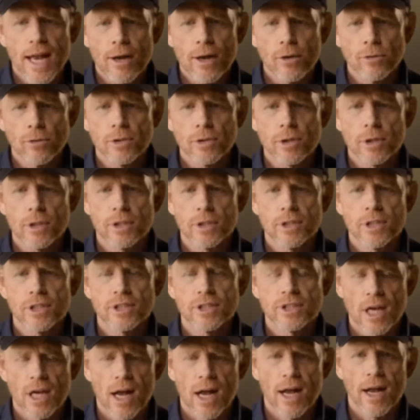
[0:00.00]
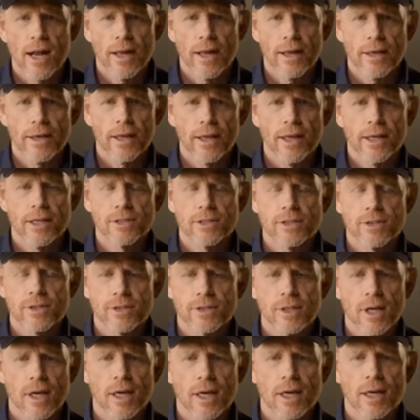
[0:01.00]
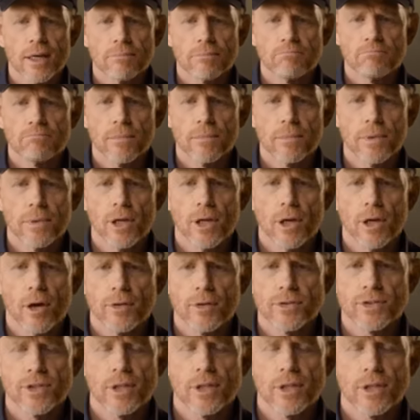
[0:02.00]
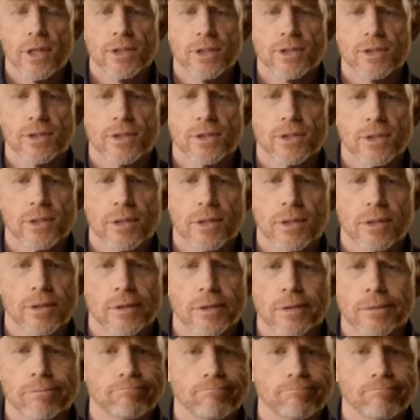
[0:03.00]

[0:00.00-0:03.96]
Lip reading: and because we react to sound on a different primal level, it works a